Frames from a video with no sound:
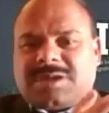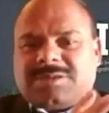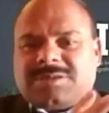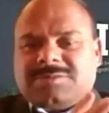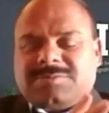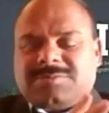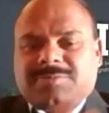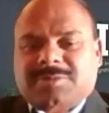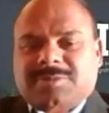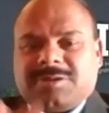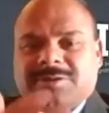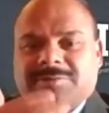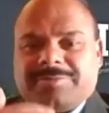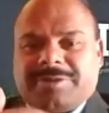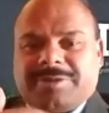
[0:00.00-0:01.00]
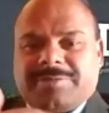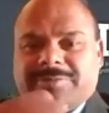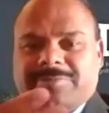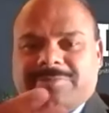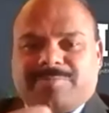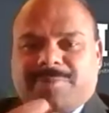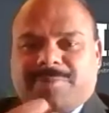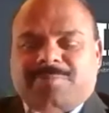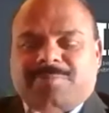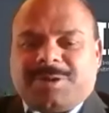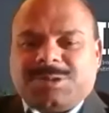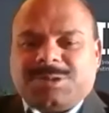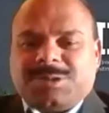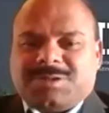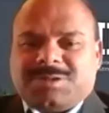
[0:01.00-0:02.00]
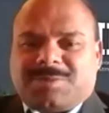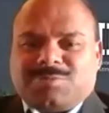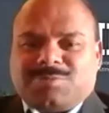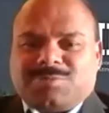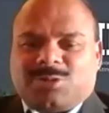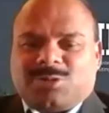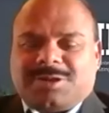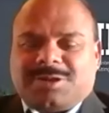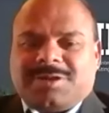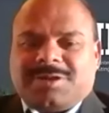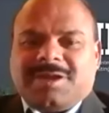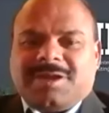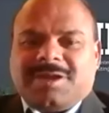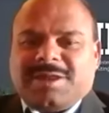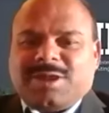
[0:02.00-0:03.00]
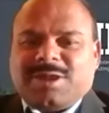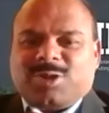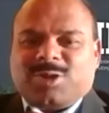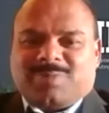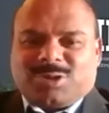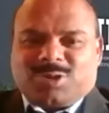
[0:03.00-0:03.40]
size, it, it, population is absolutely linked with